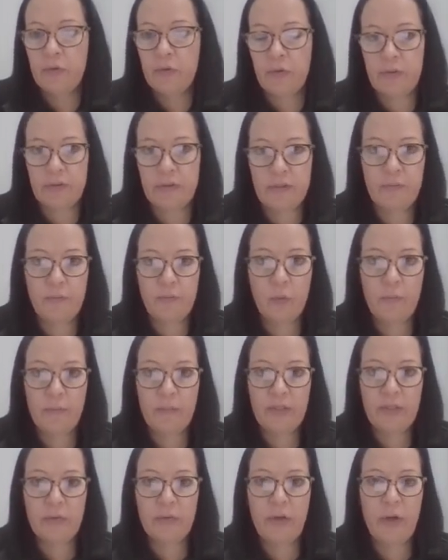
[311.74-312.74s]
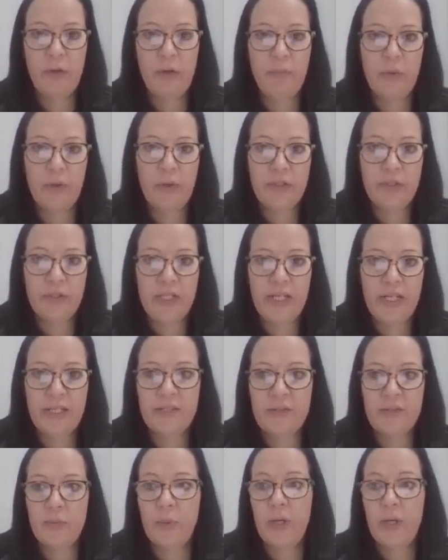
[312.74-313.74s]
for transform and grow
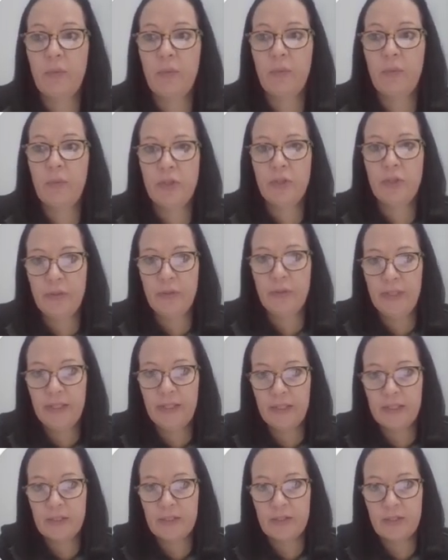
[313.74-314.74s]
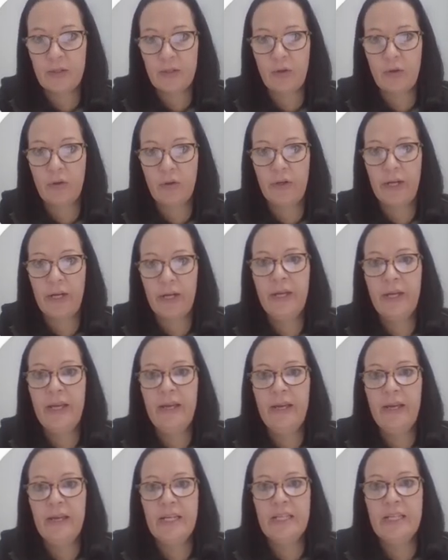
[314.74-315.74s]
projects. What I would do in this scenario
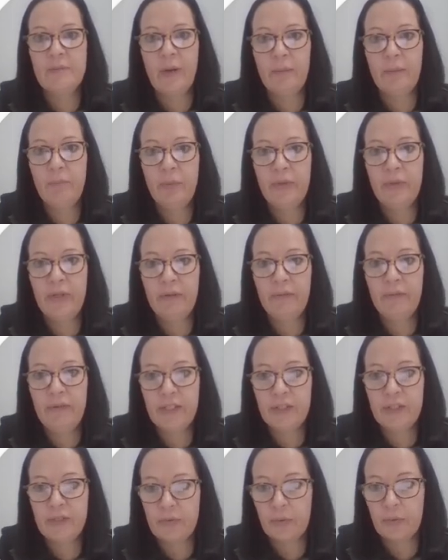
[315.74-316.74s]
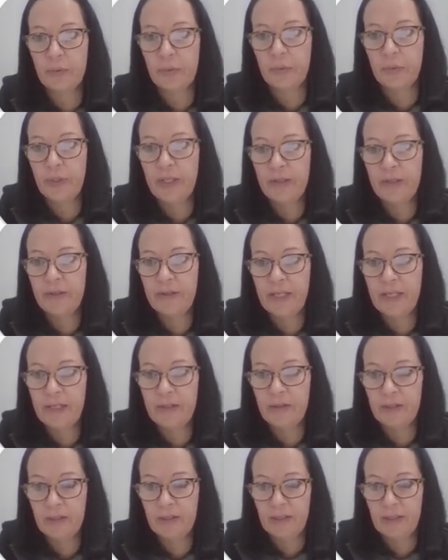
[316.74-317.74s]
is my previous rule
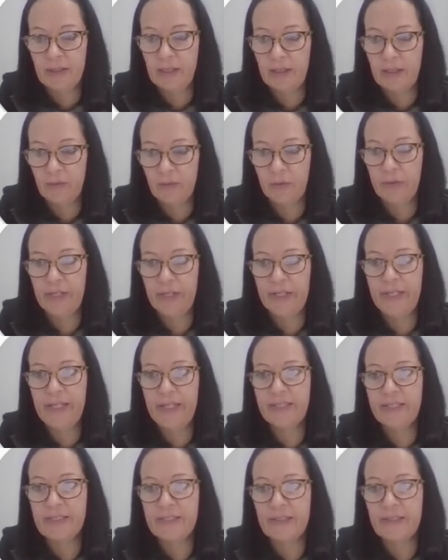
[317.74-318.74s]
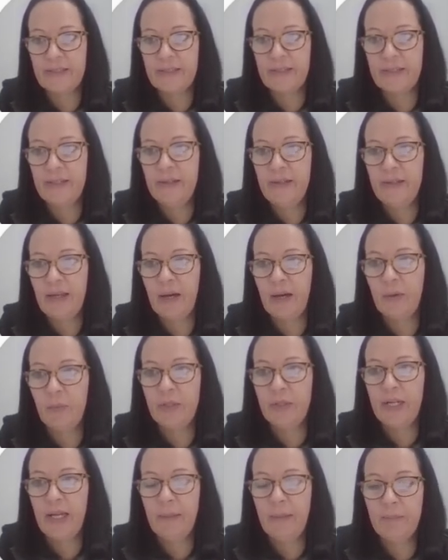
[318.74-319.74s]
that already existed,
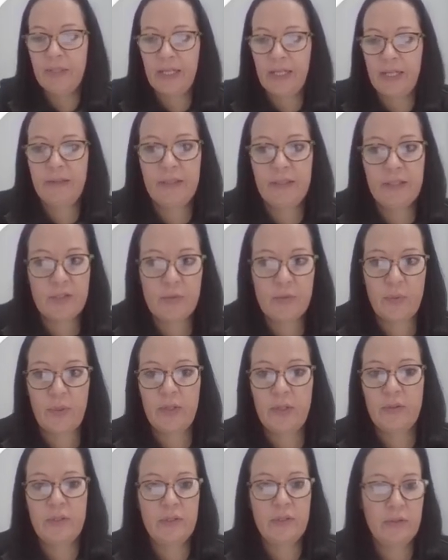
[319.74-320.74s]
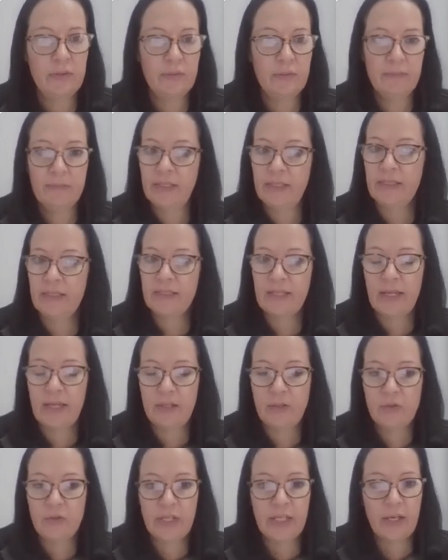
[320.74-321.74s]
I would update this one to, let's
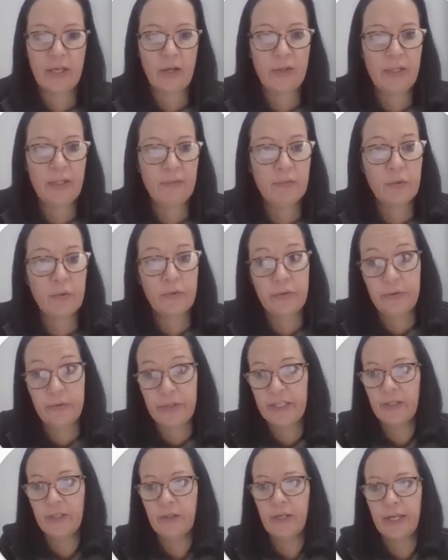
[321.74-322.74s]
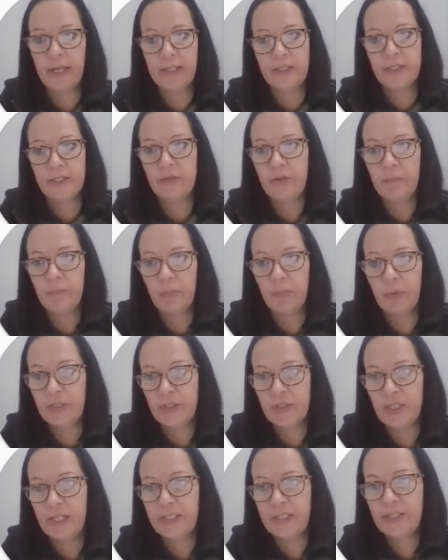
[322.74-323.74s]
say, trigger only for regulatory
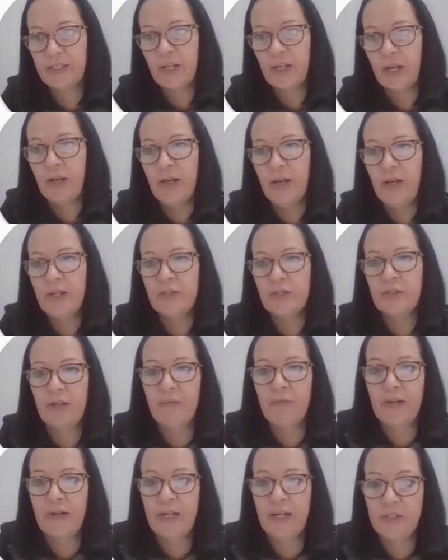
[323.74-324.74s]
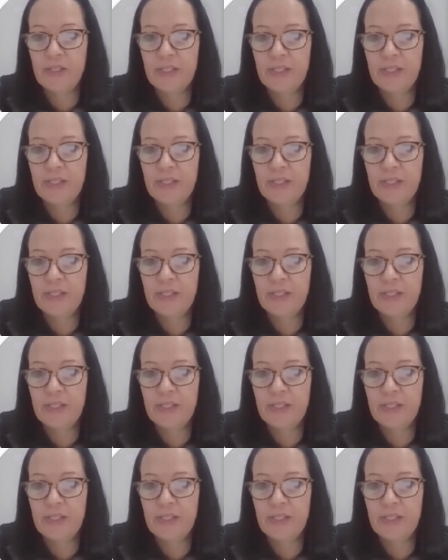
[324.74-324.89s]
projects. So if I